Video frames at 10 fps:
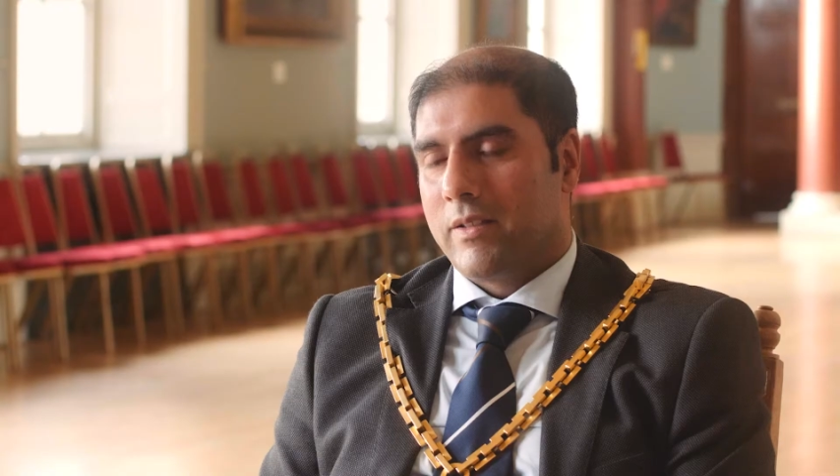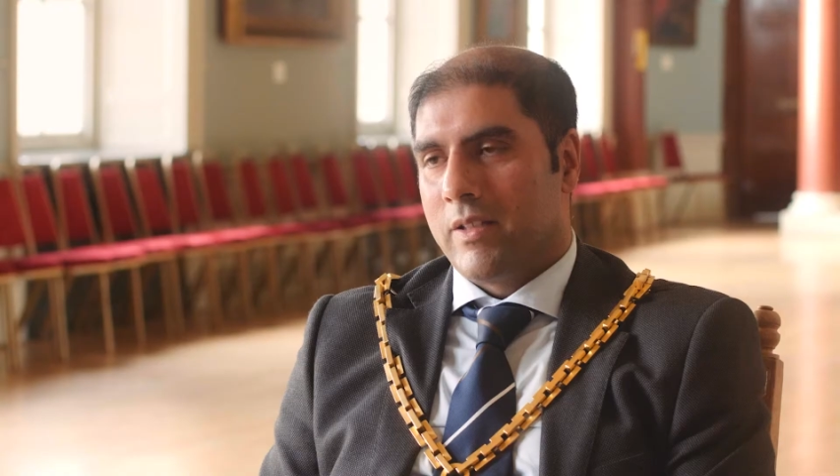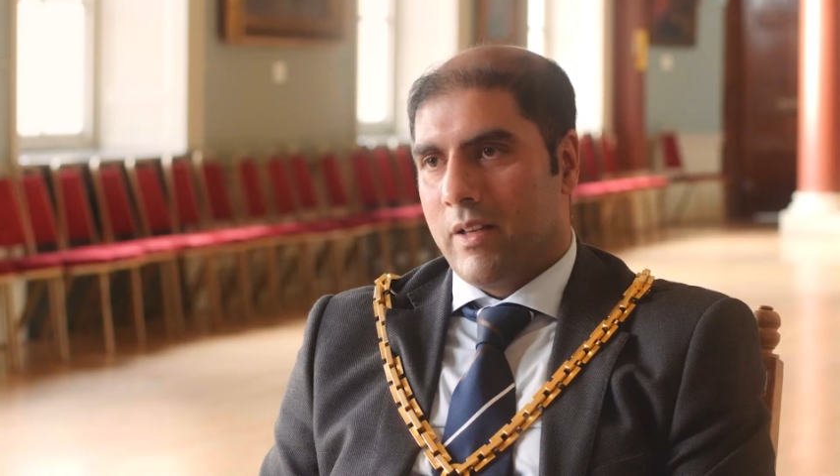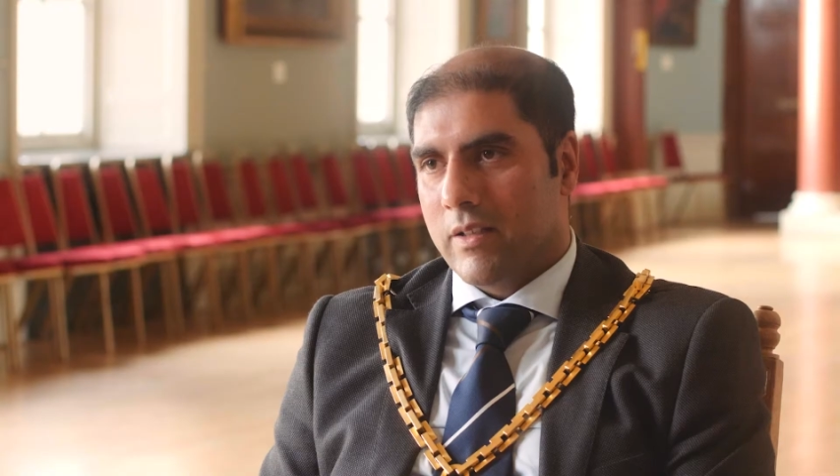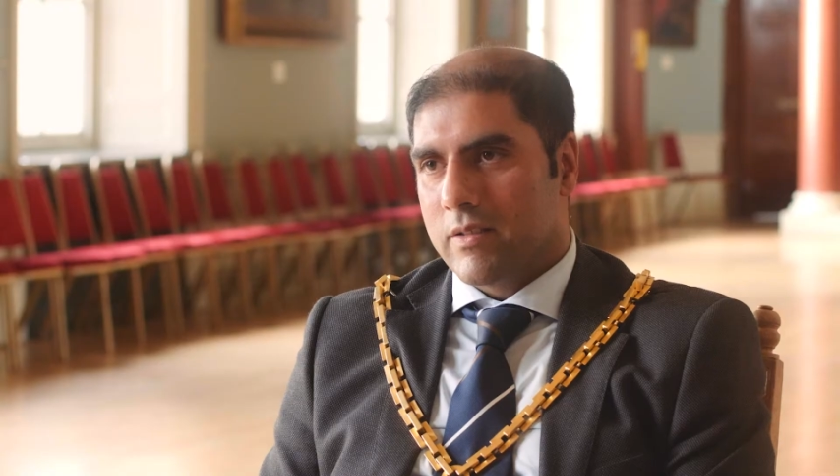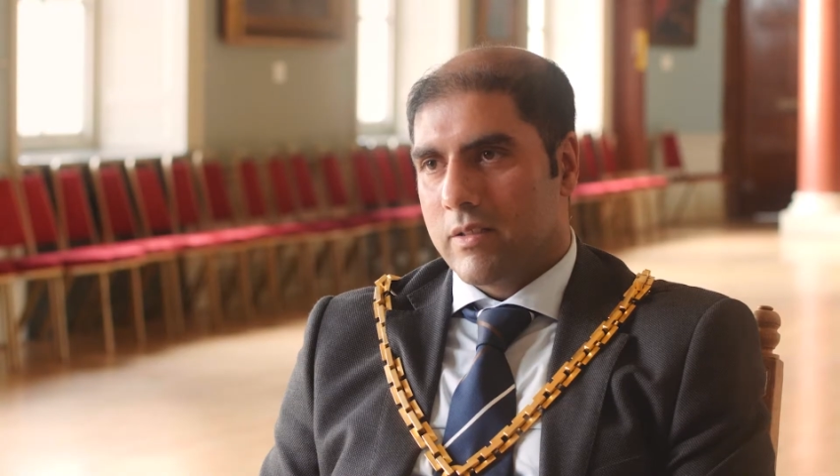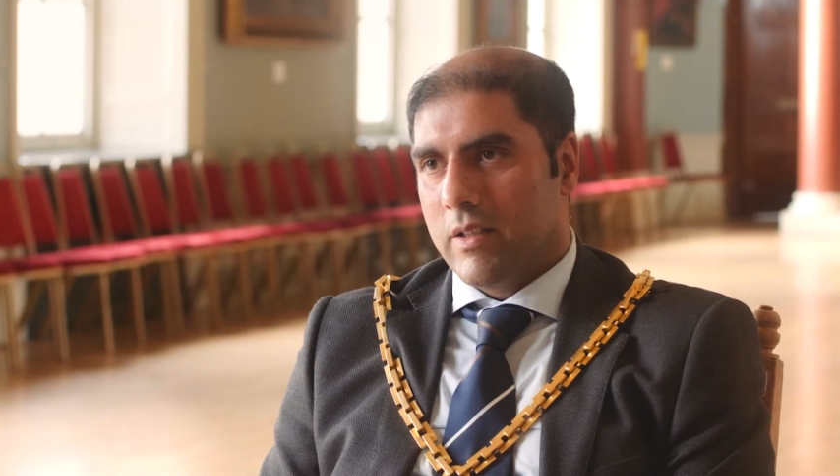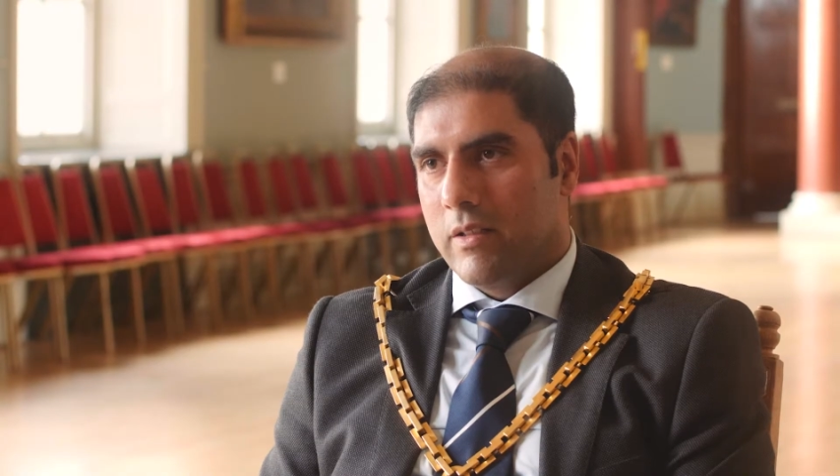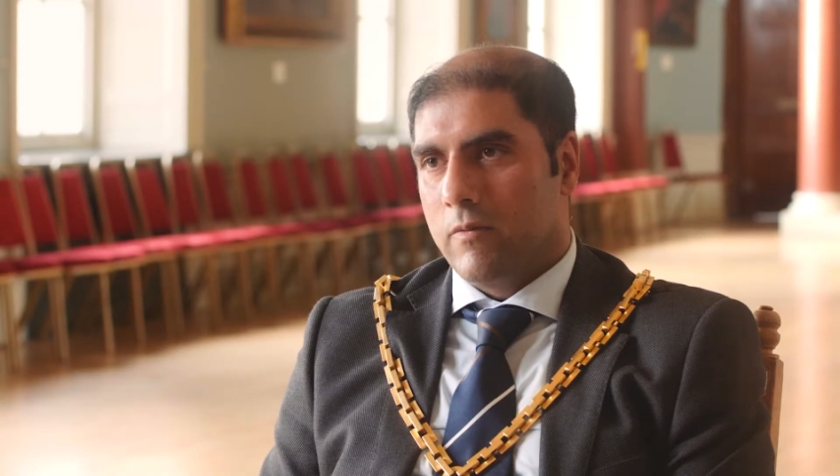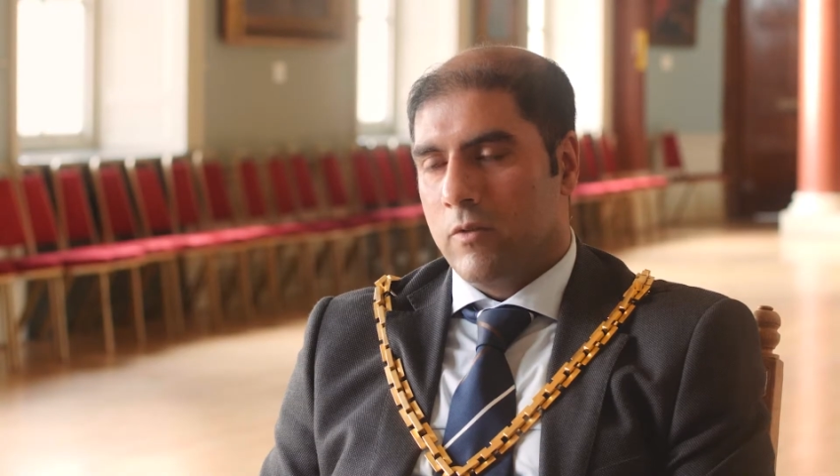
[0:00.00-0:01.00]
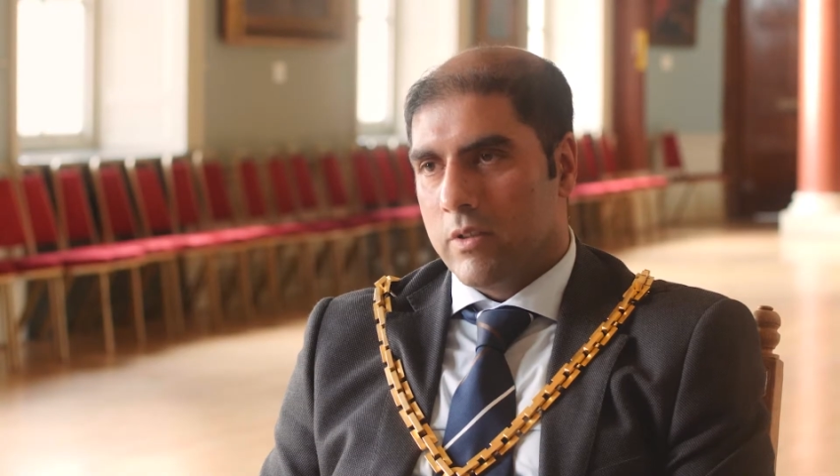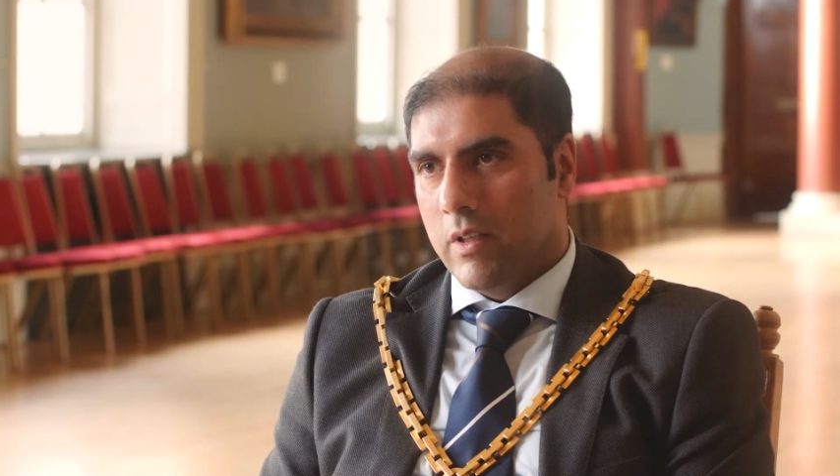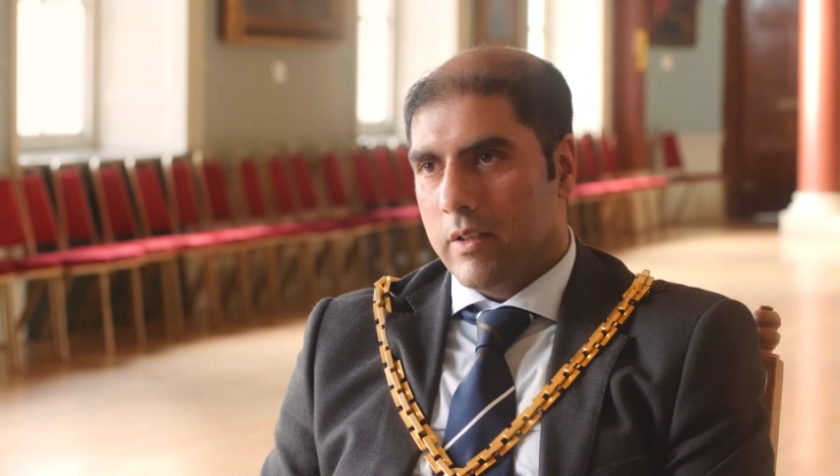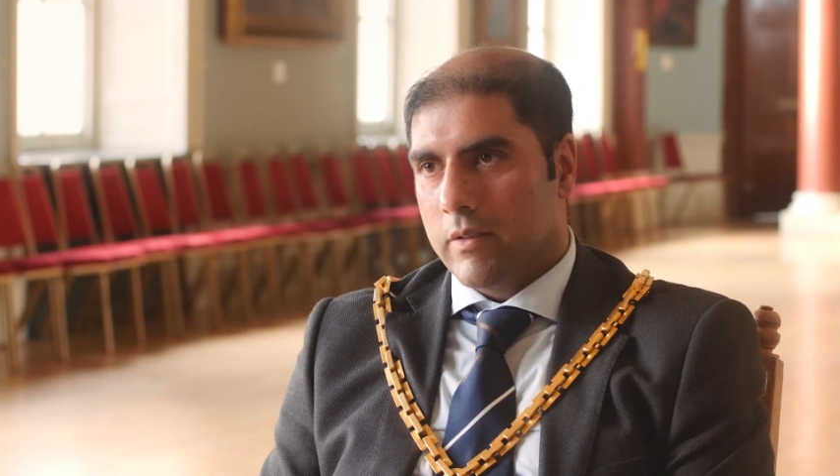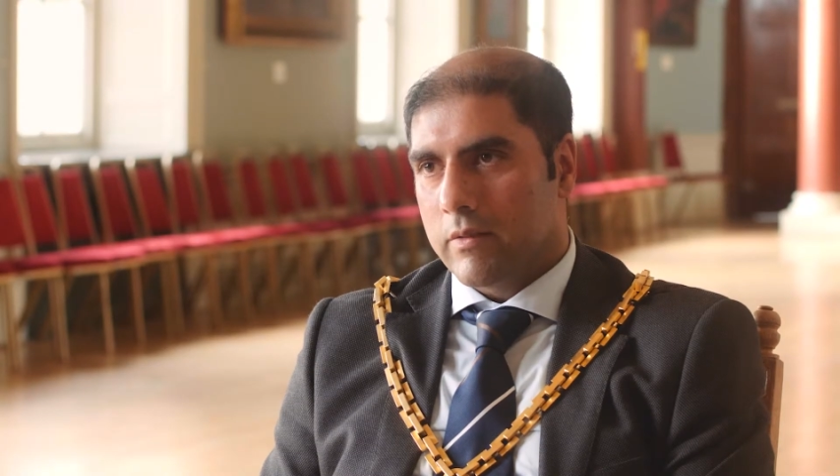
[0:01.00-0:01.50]
Tenacity,
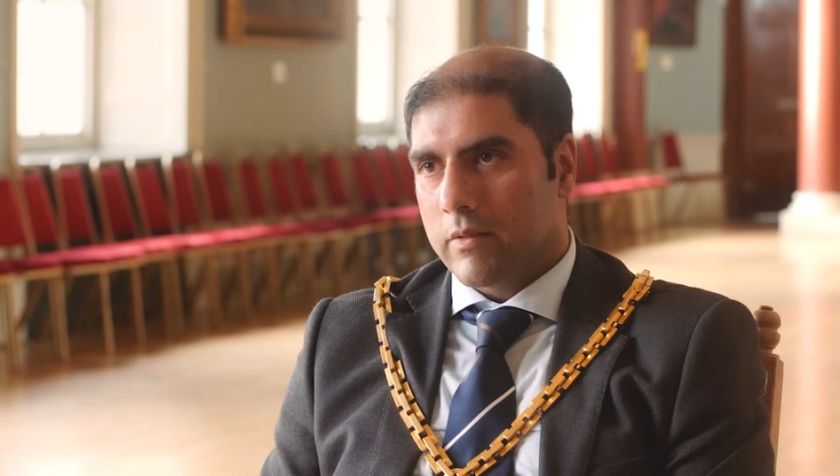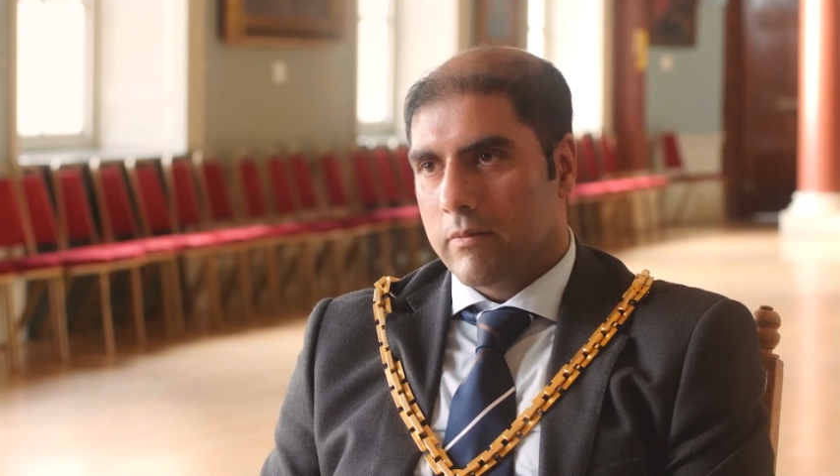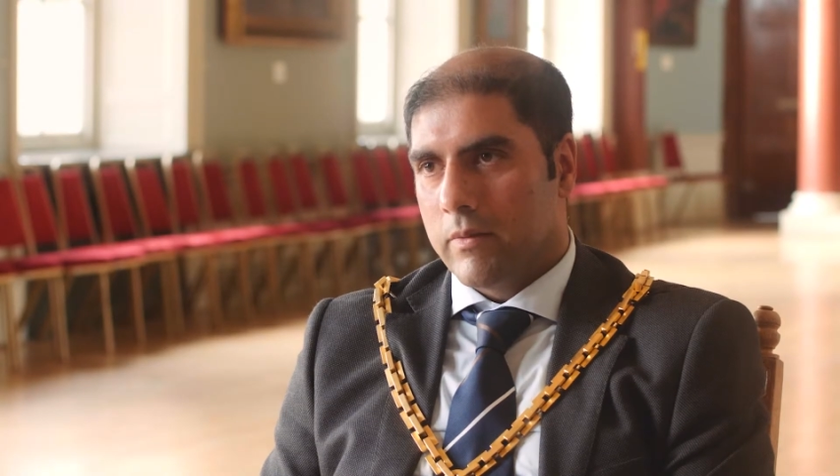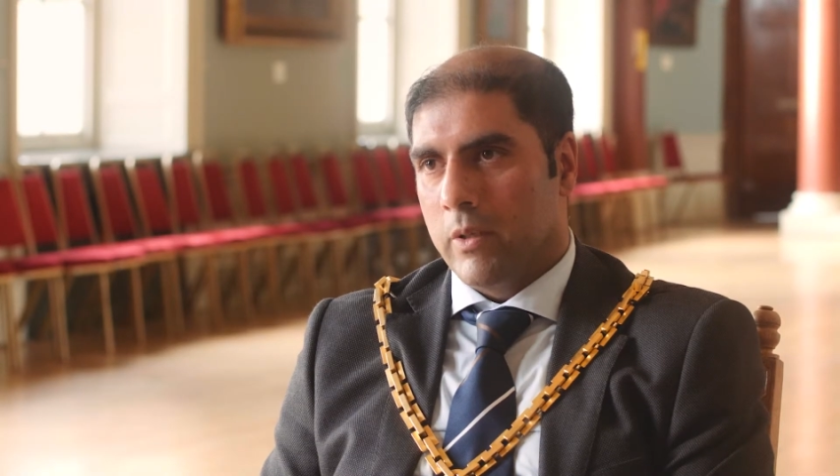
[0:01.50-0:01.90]
resilience,